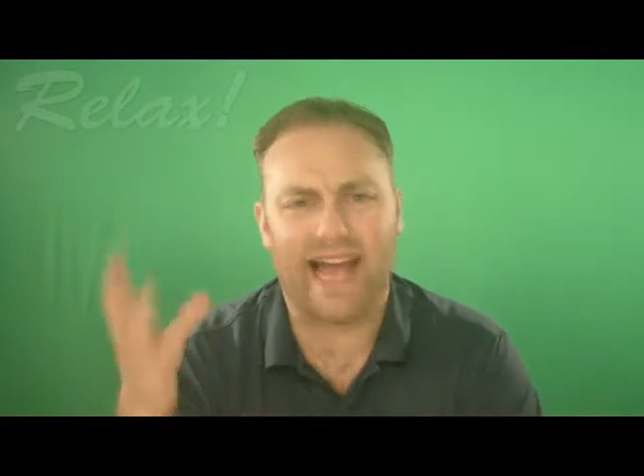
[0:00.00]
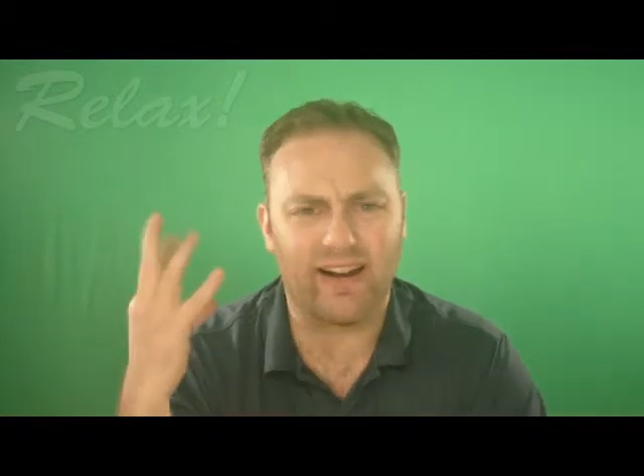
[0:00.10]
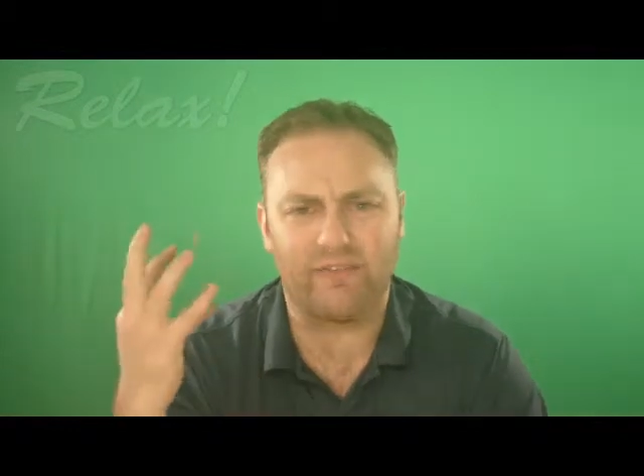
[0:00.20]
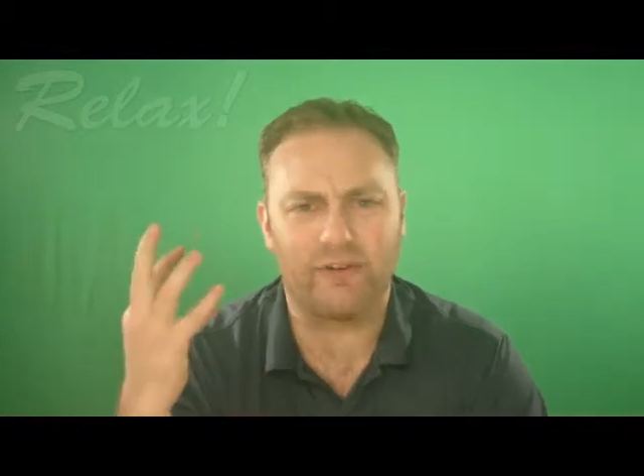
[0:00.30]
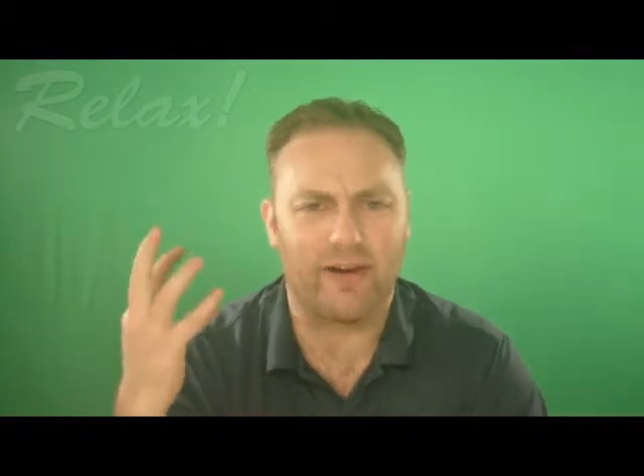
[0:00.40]

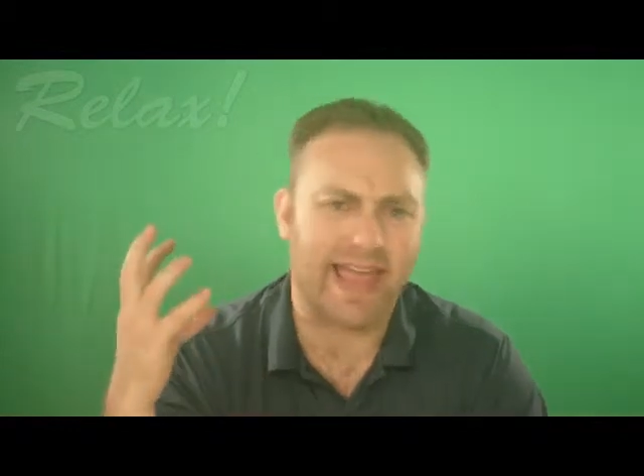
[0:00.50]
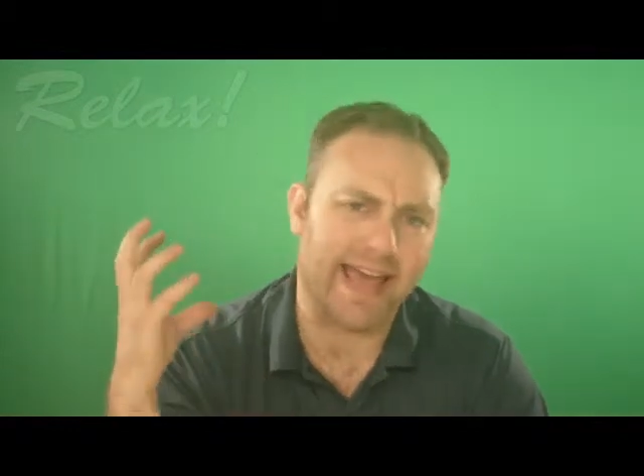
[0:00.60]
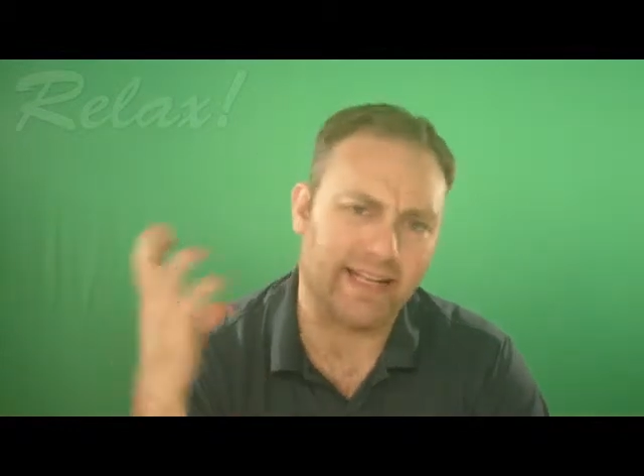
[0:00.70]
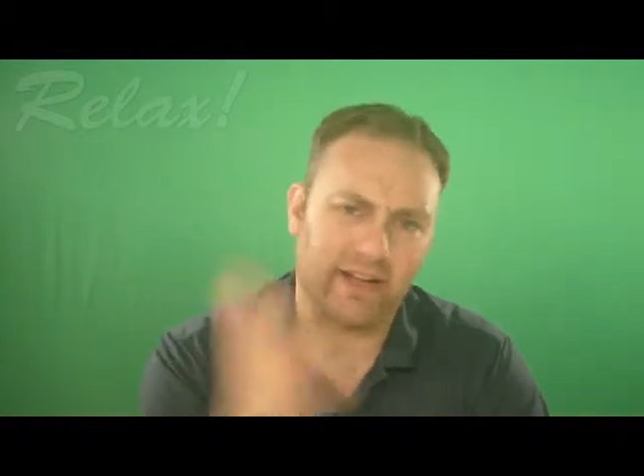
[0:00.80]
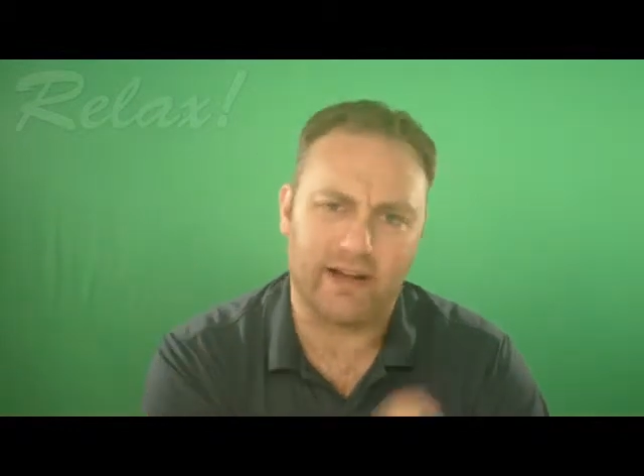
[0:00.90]
out of your
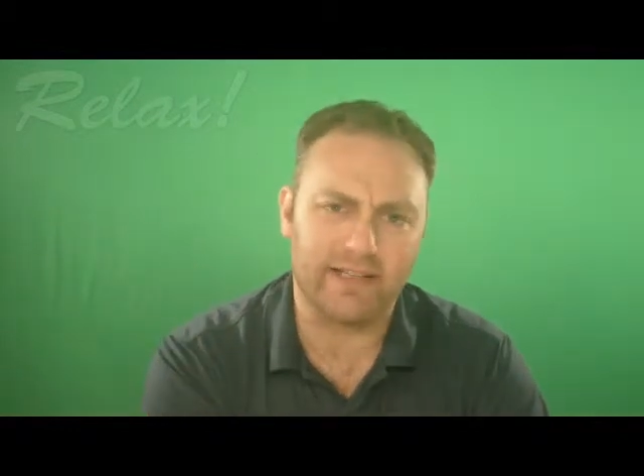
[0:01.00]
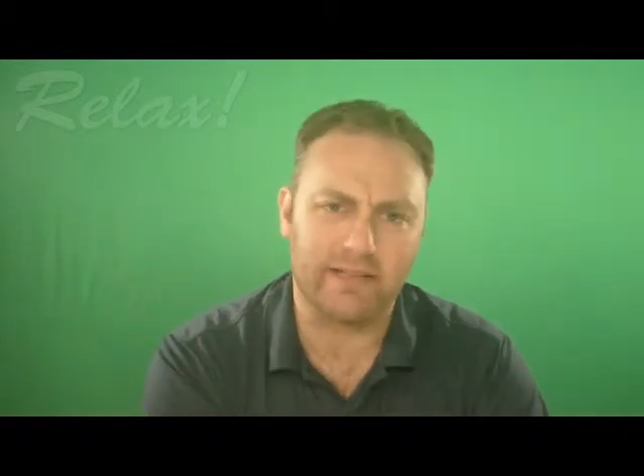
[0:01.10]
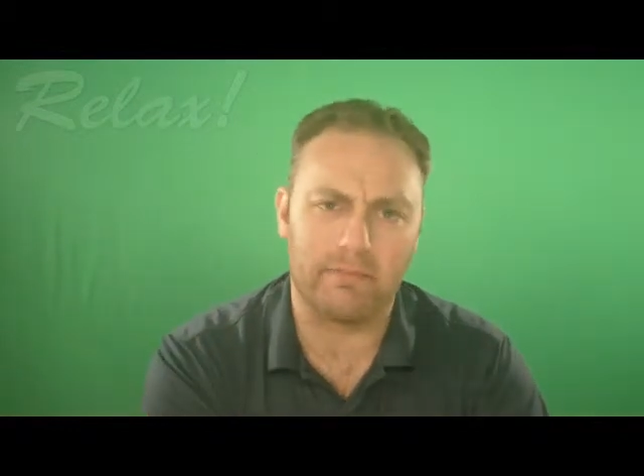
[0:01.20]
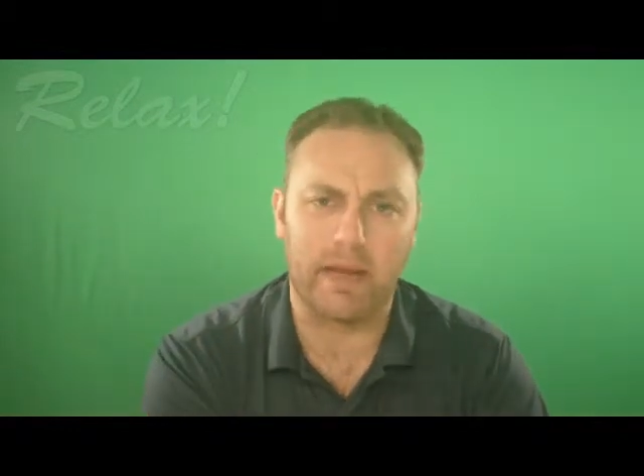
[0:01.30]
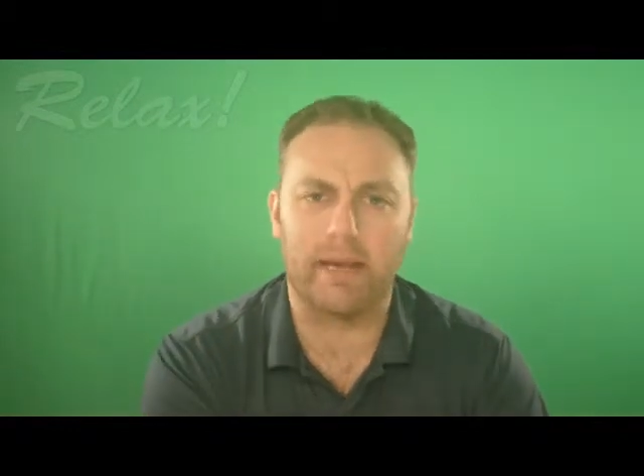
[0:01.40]
head and onto
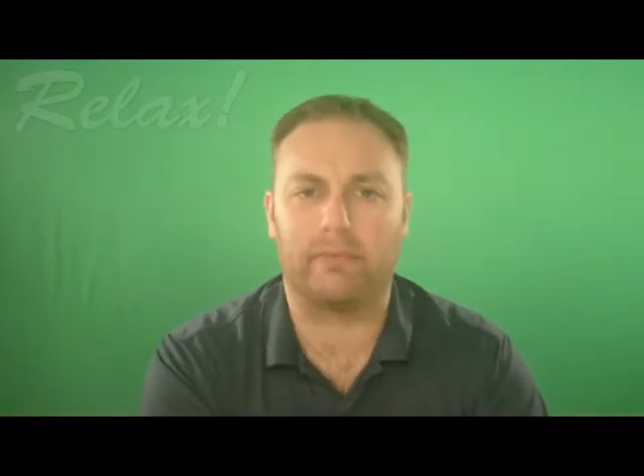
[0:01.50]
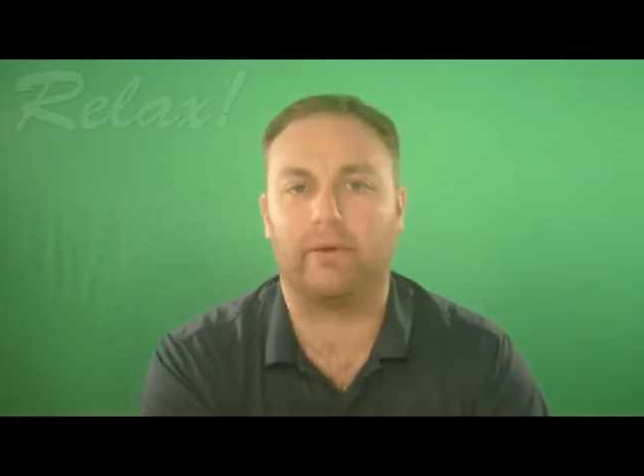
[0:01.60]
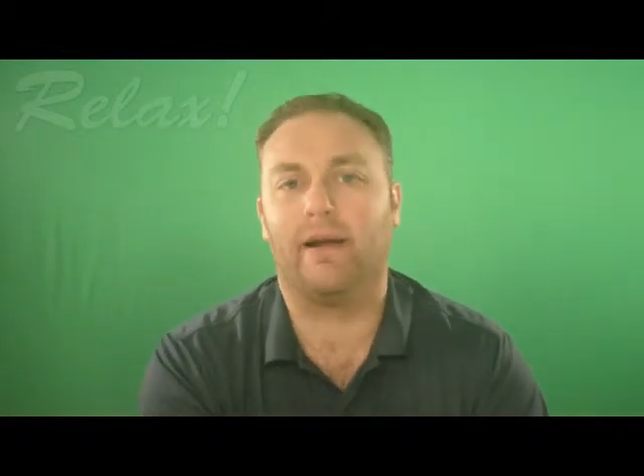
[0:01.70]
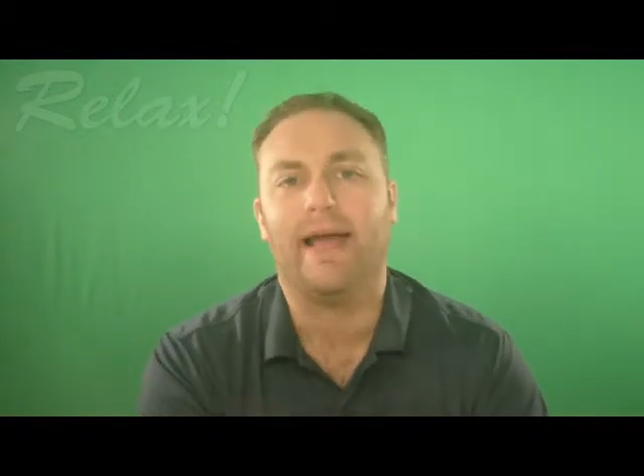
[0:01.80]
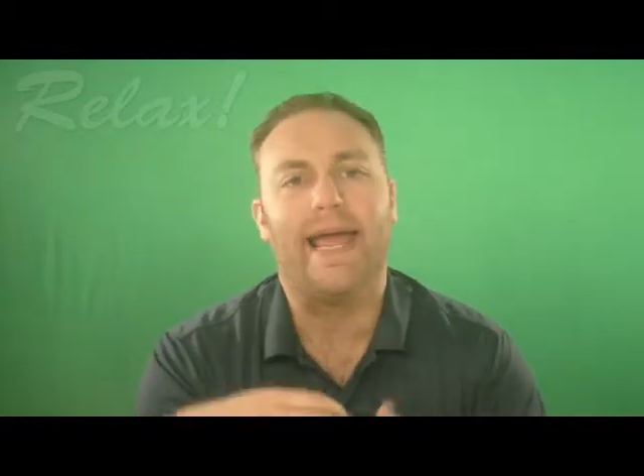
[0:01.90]
the paper,